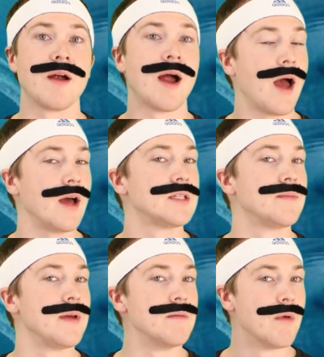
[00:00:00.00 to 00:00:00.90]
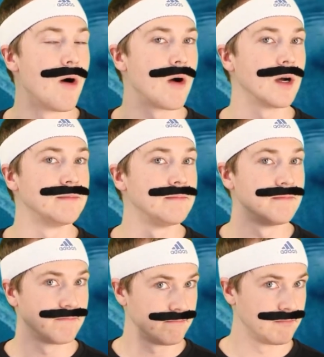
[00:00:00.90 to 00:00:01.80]
there had to be more,
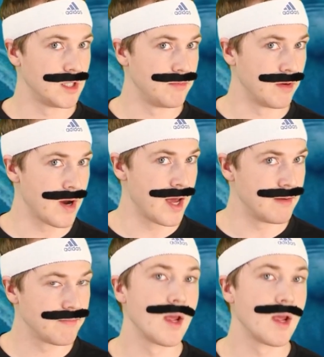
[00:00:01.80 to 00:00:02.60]
You'd be right.